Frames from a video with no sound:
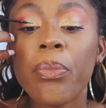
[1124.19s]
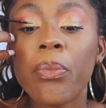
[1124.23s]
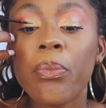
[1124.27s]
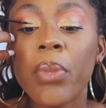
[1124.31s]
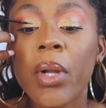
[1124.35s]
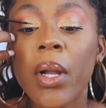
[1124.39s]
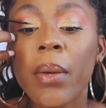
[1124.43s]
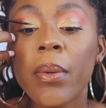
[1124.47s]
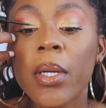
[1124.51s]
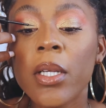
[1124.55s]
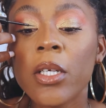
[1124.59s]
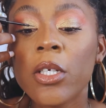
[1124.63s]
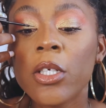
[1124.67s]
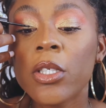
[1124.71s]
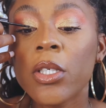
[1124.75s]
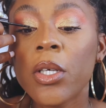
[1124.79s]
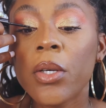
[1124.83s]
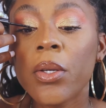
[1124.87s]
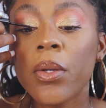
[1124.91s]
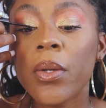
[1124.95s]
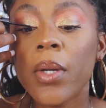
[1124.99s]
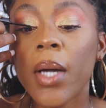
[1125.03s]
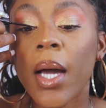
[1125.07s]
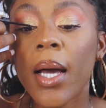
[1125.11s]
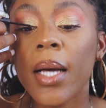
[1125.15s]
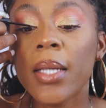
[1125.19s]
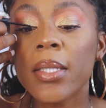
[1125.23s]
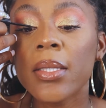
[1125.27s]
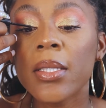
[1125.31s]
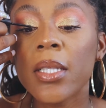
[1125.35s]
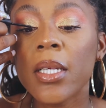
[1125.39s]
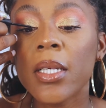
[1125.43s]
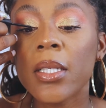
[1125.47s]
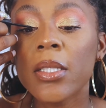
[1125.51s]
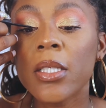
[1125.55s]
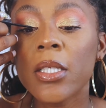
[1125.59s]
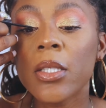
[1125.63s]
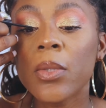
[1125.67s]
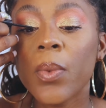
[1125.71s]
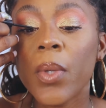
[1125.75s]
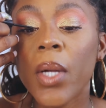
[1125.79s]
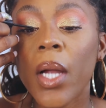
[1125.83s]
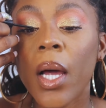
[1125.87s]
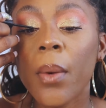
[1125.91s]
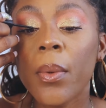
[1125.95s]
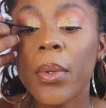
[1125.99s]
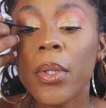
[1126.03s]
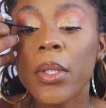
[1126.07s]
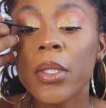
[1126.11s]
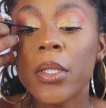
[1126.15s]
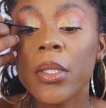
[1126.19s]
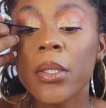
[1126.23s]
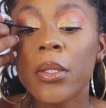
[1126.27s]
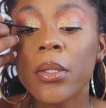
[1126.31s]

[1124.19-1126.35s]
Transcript: but I'm gonna show you guys this is what I would